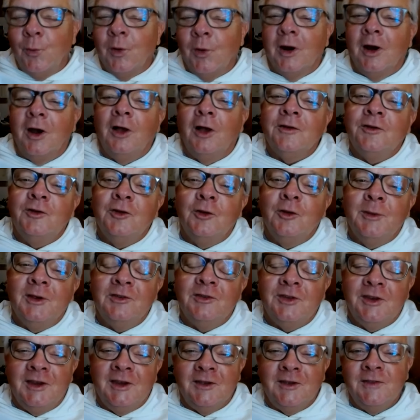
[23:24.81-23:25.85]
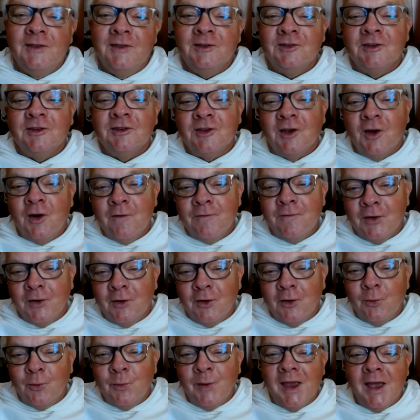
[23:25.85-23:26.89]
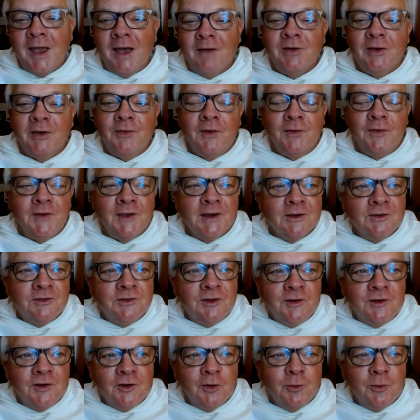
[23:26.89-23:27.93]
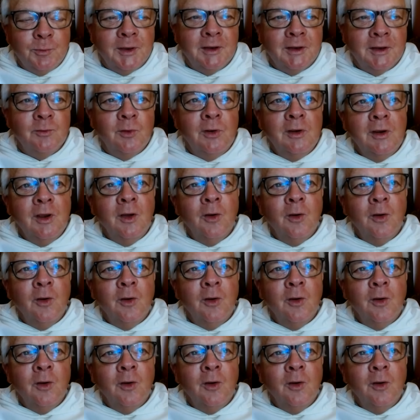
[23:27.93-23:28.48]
we're all too busy and this is over, or we have other things to do, but